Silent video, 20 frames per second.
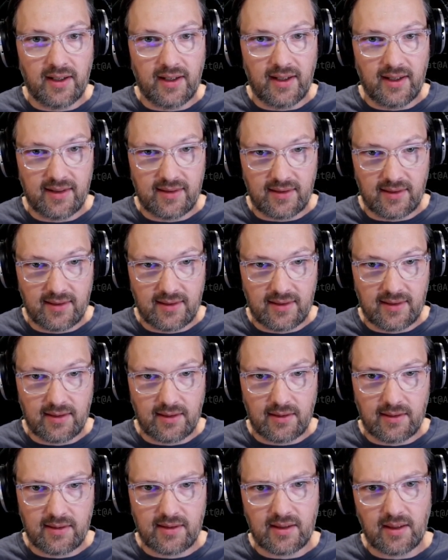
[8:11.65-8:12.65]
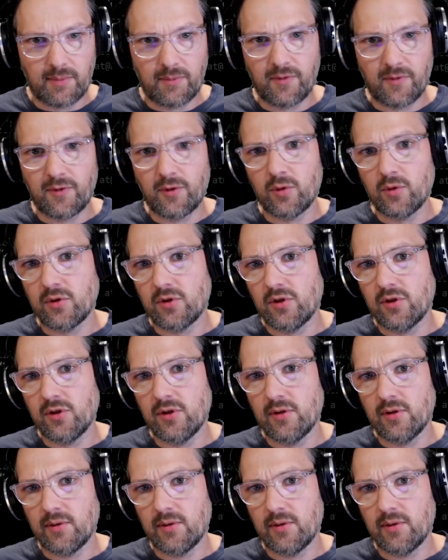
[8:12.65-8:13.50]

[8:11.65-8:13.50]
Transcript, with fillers: assets subfolder.